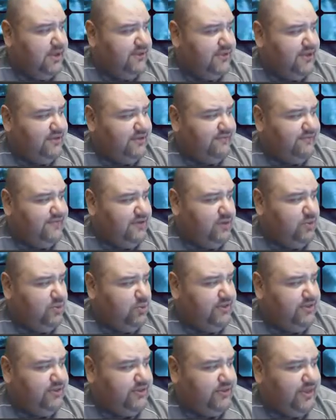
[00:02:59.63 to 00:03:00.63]
Then the film
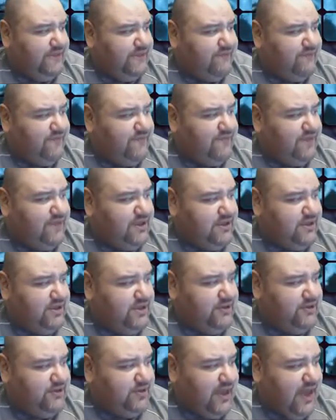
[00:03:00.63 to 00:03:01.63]
will be set 15
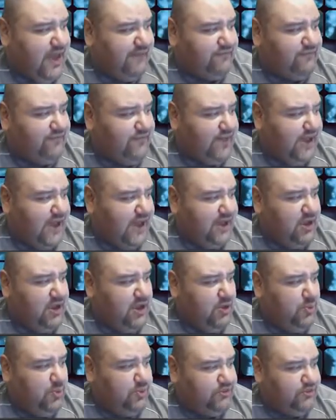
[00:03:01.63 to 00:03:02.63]
years after that,
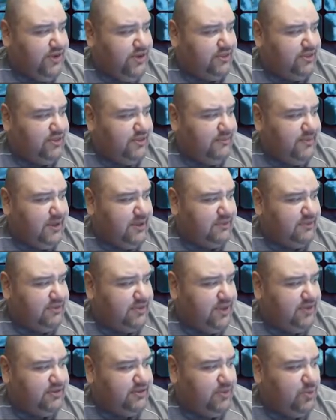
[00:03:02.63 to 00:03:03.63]
with Cranston being
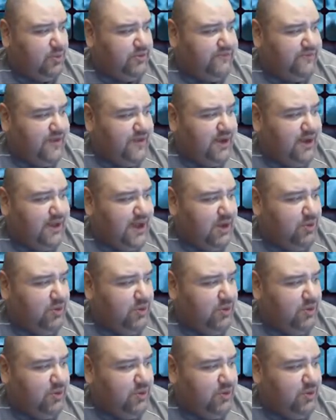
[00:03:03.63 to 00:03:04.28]
obsessed with finding